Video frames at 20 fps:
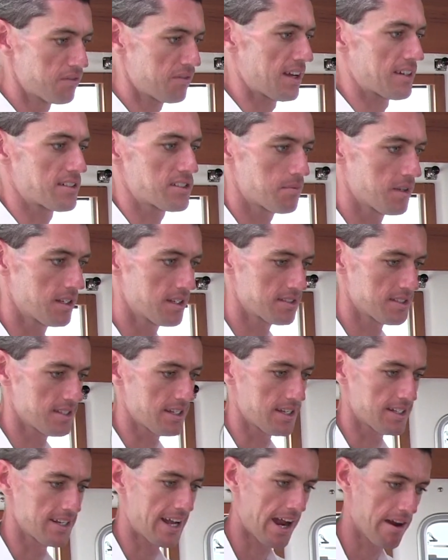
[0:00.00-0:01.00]

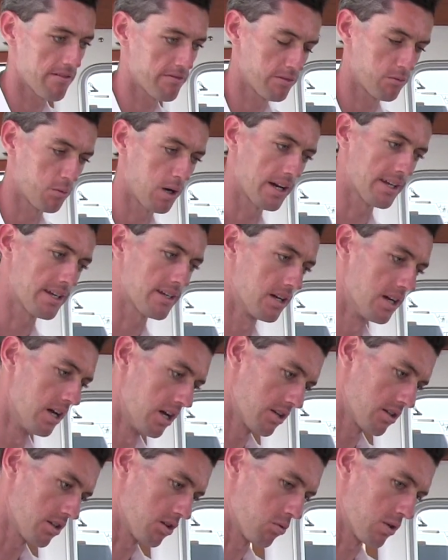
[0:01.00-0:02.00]
flexibility in however way
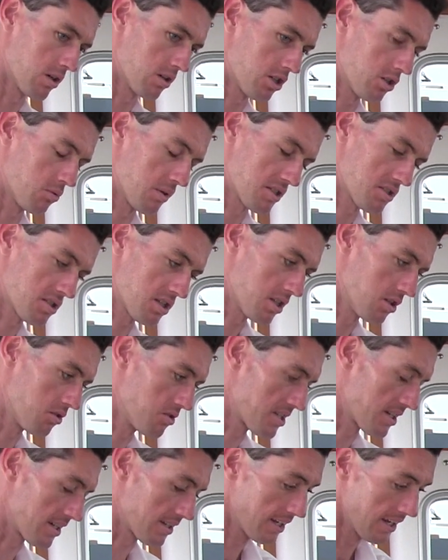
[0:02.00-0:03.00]
you wish to
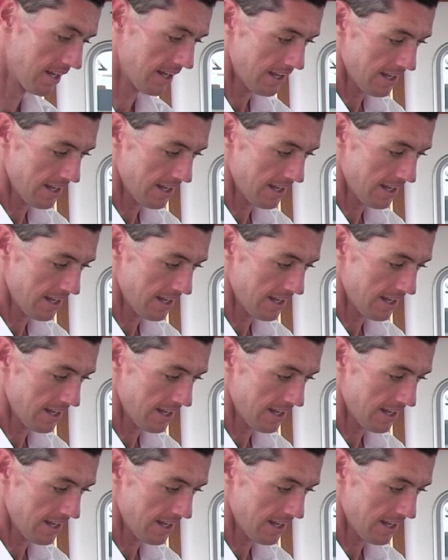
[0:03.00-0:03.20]
use it.